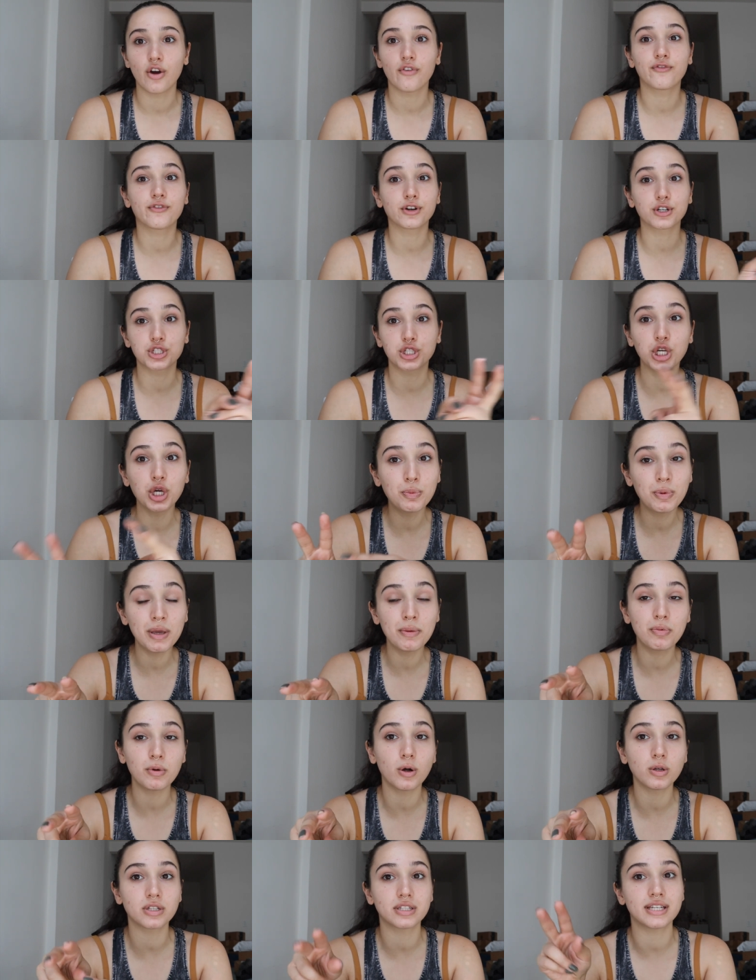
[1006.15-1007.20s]
for two
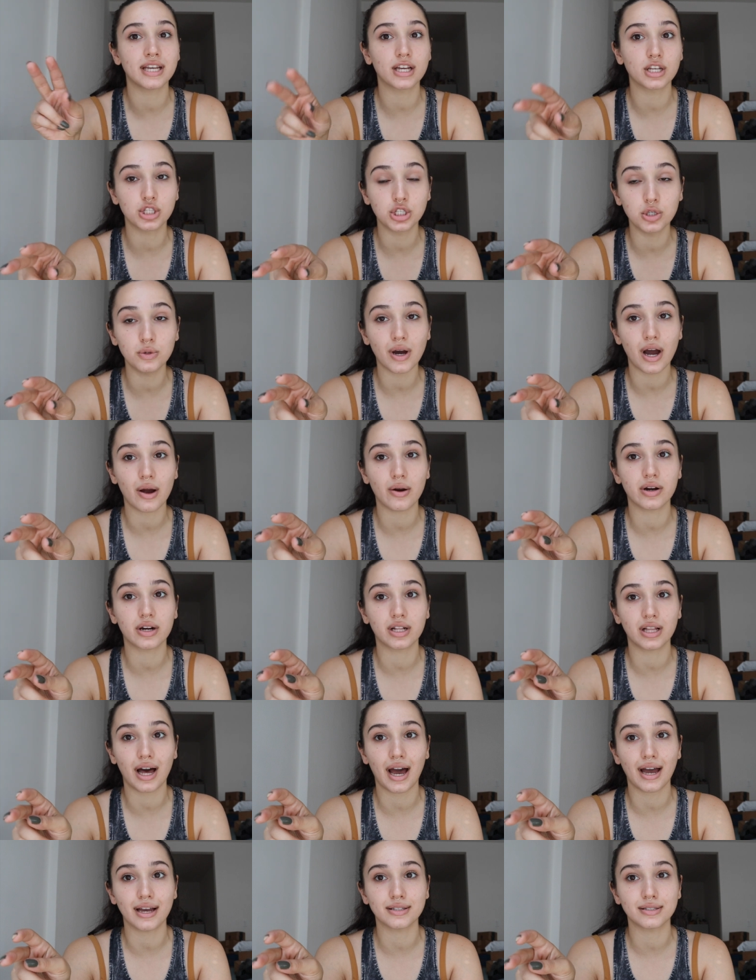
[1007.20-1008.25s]
people to take a two hour
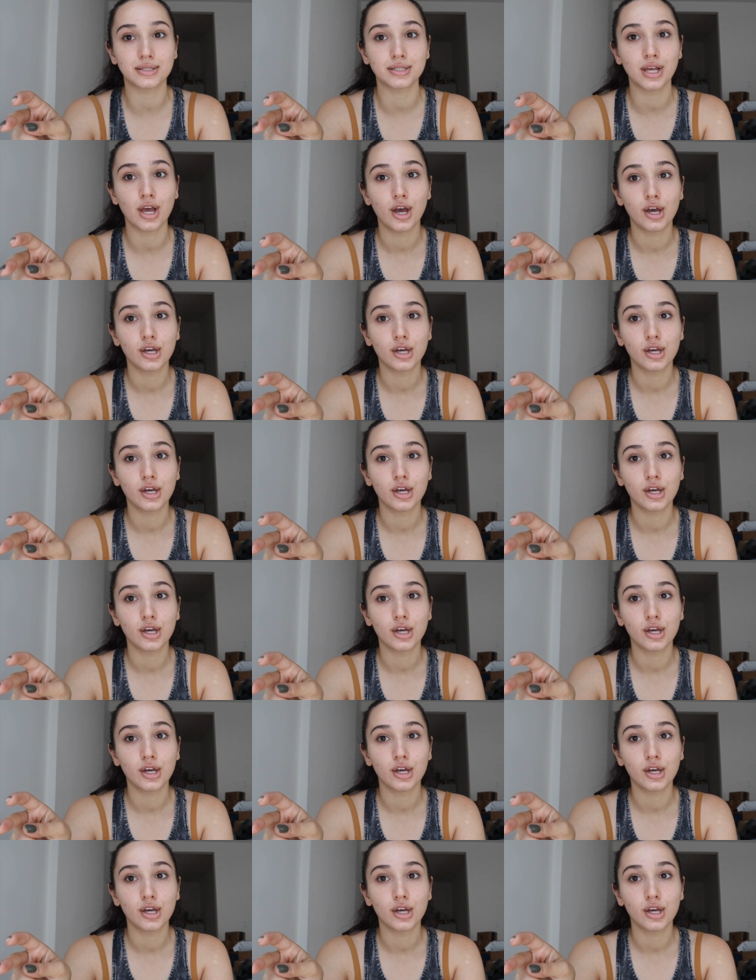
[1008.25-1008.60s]
class.